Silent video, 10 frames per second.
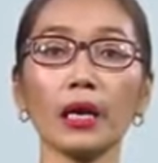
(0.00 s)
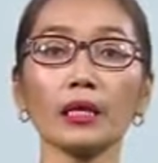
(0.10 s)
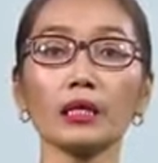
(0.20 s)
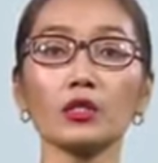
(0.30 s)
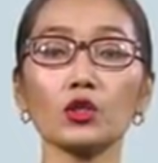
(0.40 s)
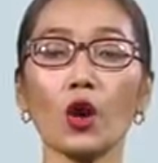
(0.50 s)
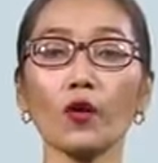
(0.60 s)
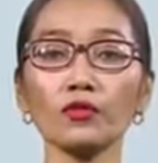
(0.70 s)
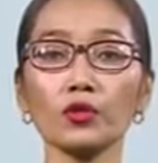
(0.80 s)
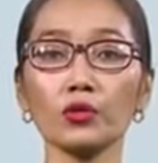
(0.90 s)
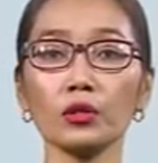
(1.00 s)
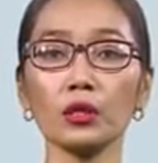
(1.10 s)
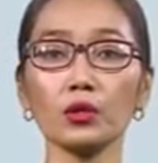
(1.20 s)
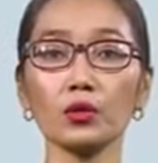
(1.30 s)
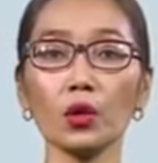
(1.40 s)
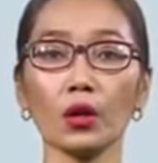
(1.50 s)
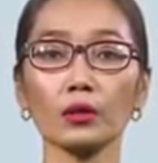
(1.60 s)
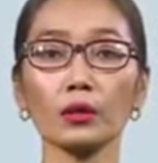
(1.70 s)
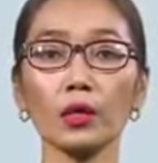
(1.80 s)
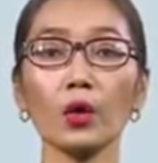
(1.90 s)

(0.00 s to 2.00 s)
and its offshoots in the north,